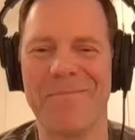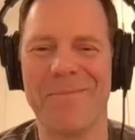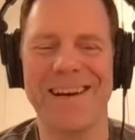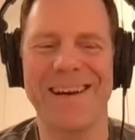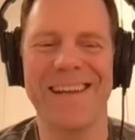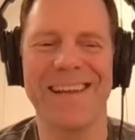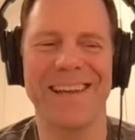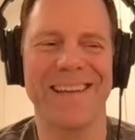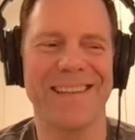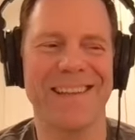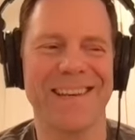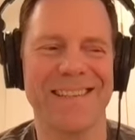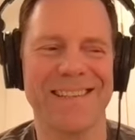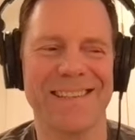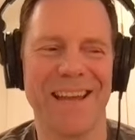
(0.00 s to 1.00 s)
money, and then
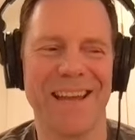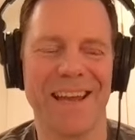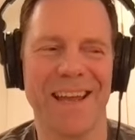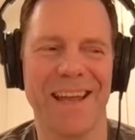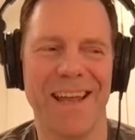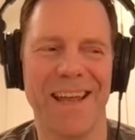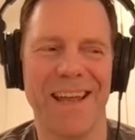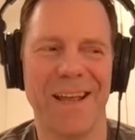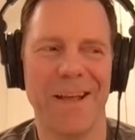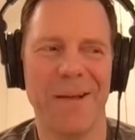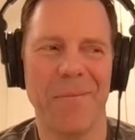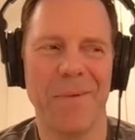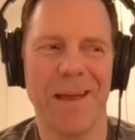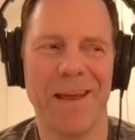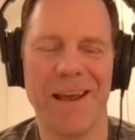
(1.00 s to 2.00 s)
it's like,
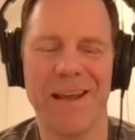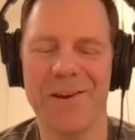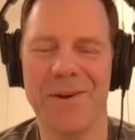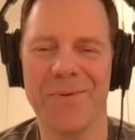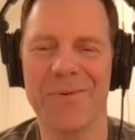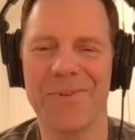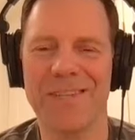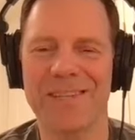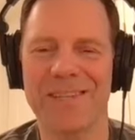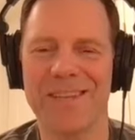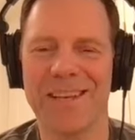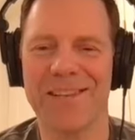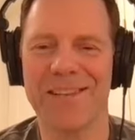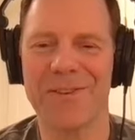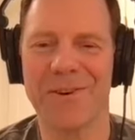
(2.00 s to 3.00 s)
and I know these
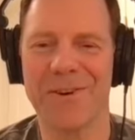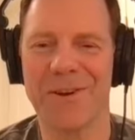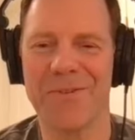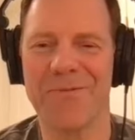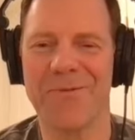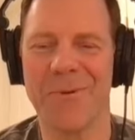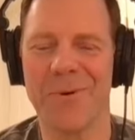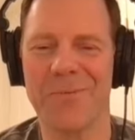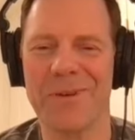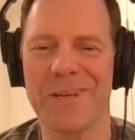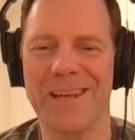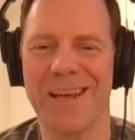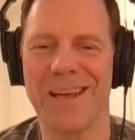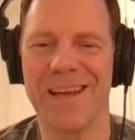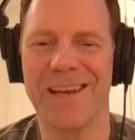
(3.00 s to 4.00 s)
things are good for
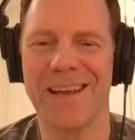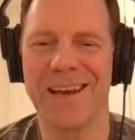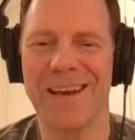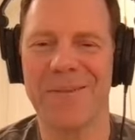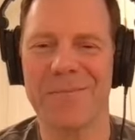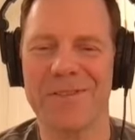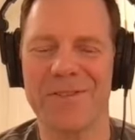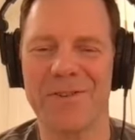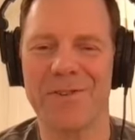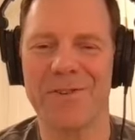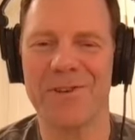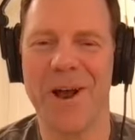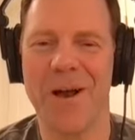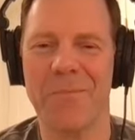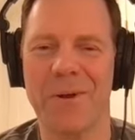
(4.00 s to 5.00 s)
me, and yet I'm still
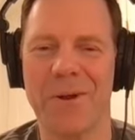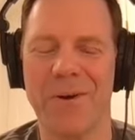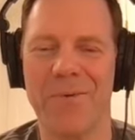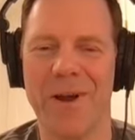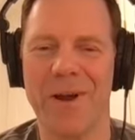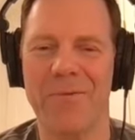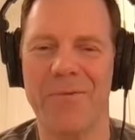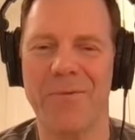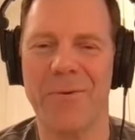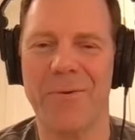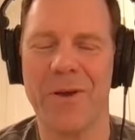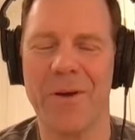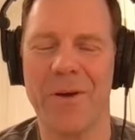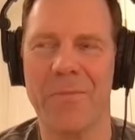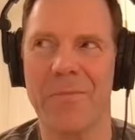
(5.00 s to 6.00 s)
shopping around for
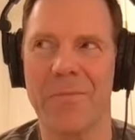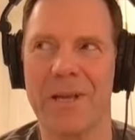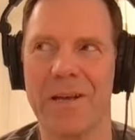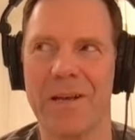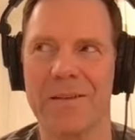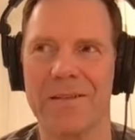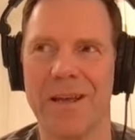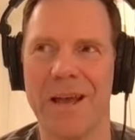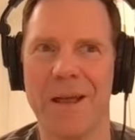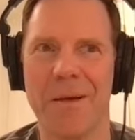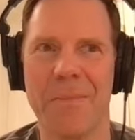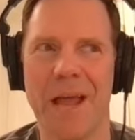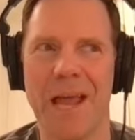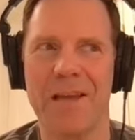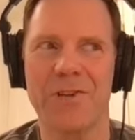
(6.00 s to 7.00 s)
them because I
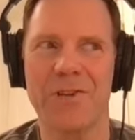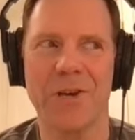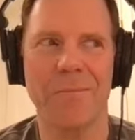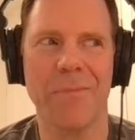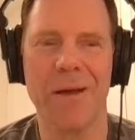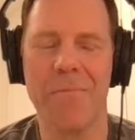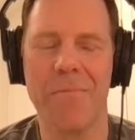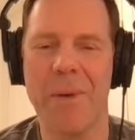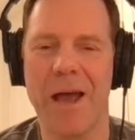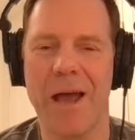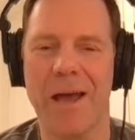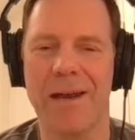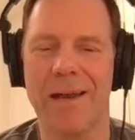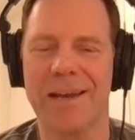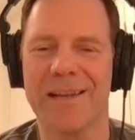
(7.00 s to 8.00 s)
am hedging my
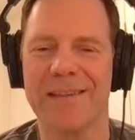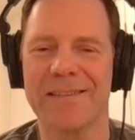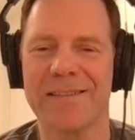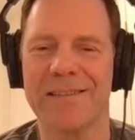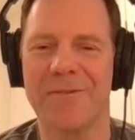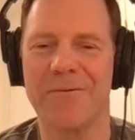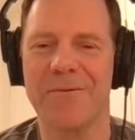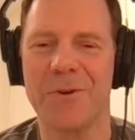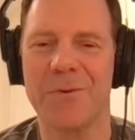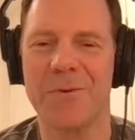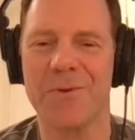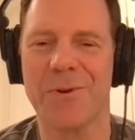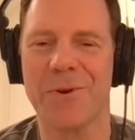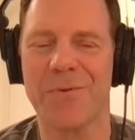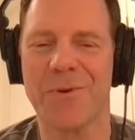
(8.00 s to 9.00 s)
bet against the
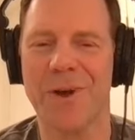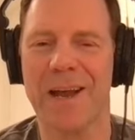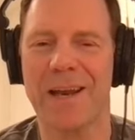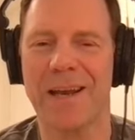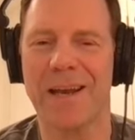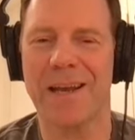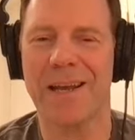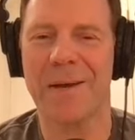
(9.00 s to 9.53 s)
future, right? Like